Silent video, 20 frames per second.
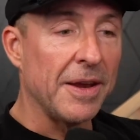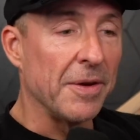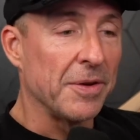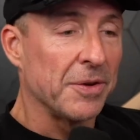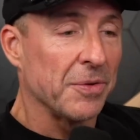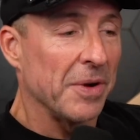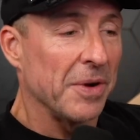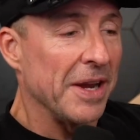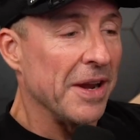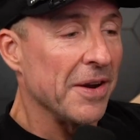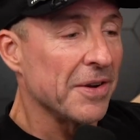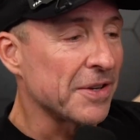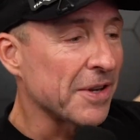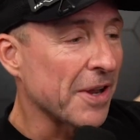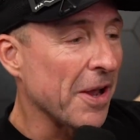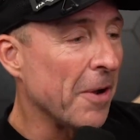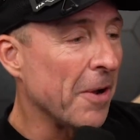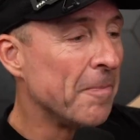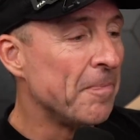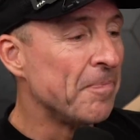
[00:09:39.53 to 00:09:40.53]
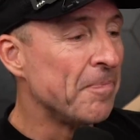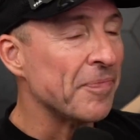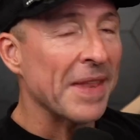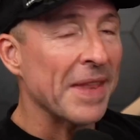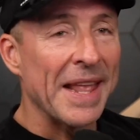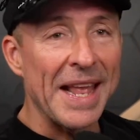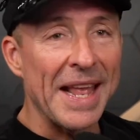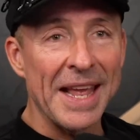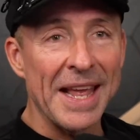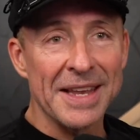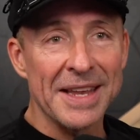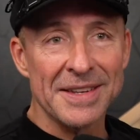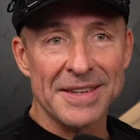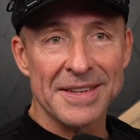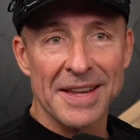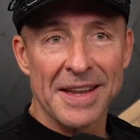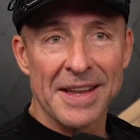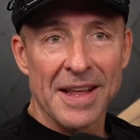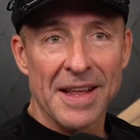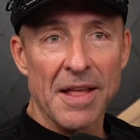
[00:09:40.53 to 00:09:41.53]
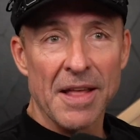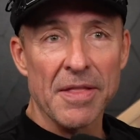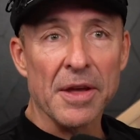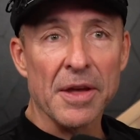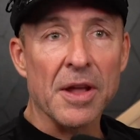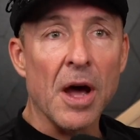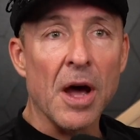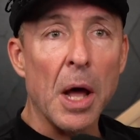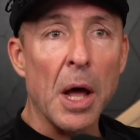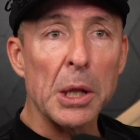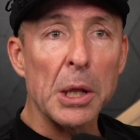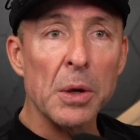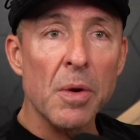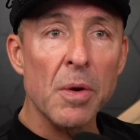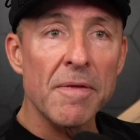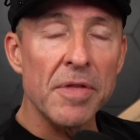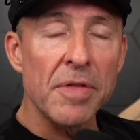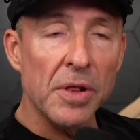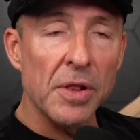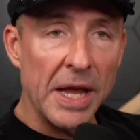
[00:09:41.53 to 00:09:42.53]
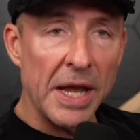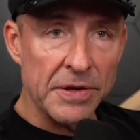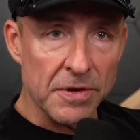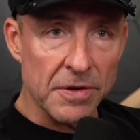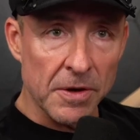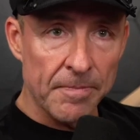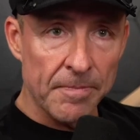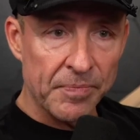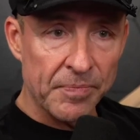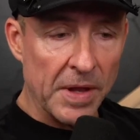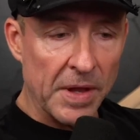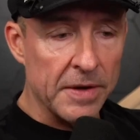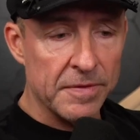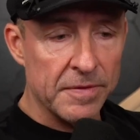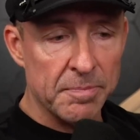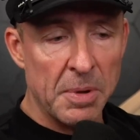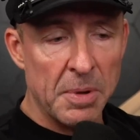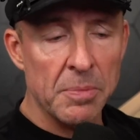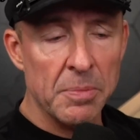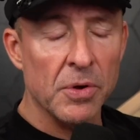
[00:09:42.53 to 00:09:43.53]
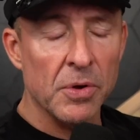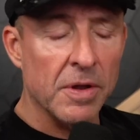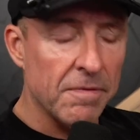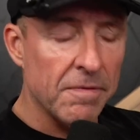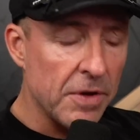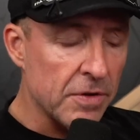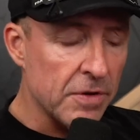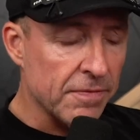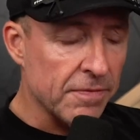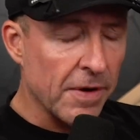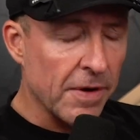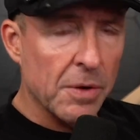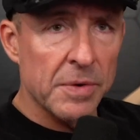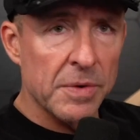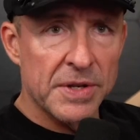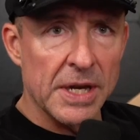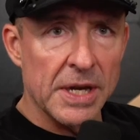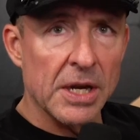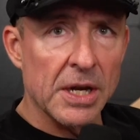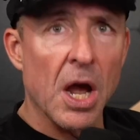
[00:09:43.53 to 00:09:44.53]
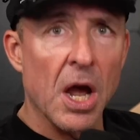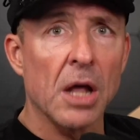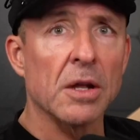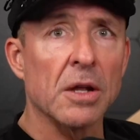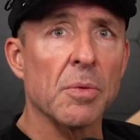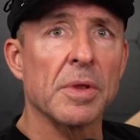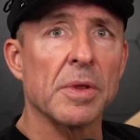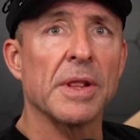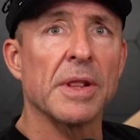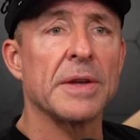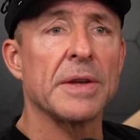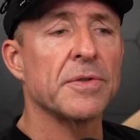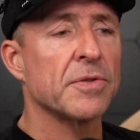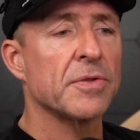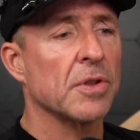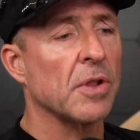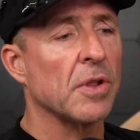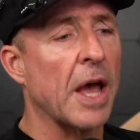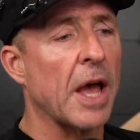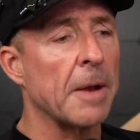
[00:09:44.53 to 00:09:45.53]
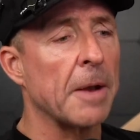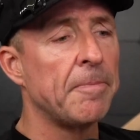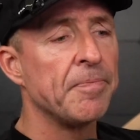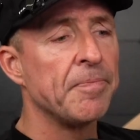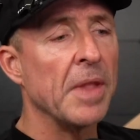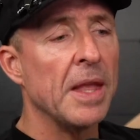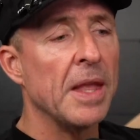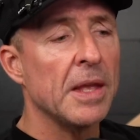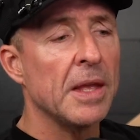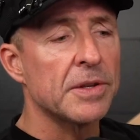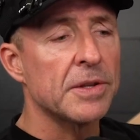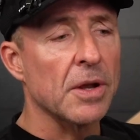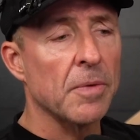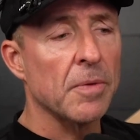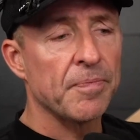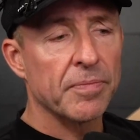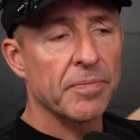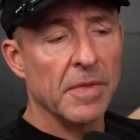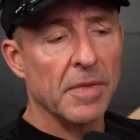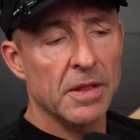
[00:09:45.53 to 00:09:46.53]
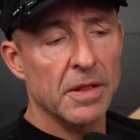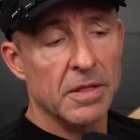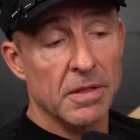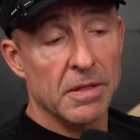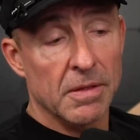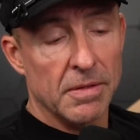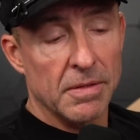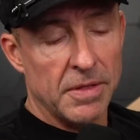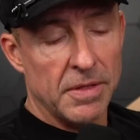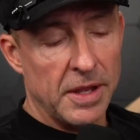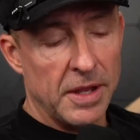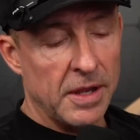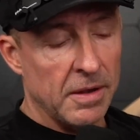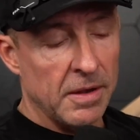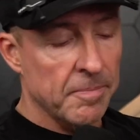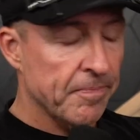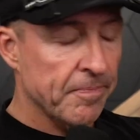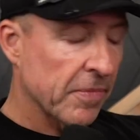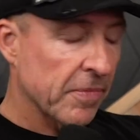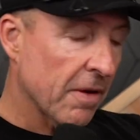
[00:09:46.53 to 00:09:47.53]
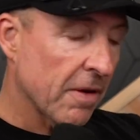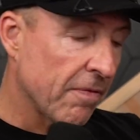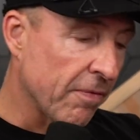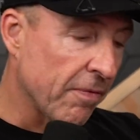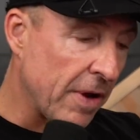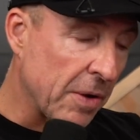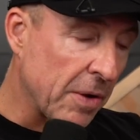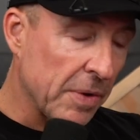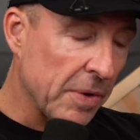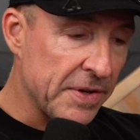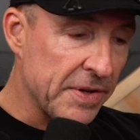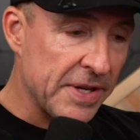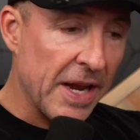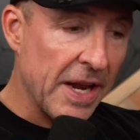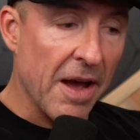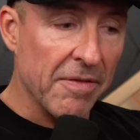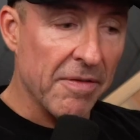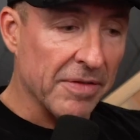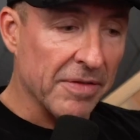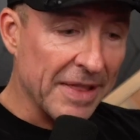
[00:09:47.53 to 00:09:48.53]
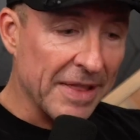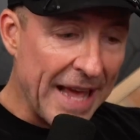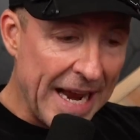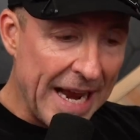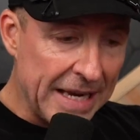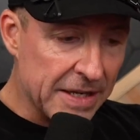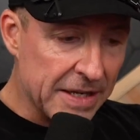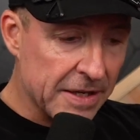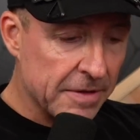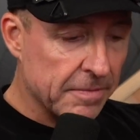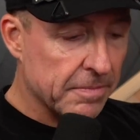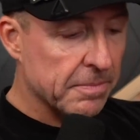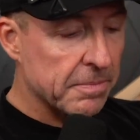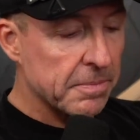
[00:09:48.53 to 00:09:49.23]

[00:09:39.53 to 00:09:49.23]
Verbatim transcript: you know, 20 years ago is the color of the laser. And people confuse frequency and color with lasers a lot. So the frequency of light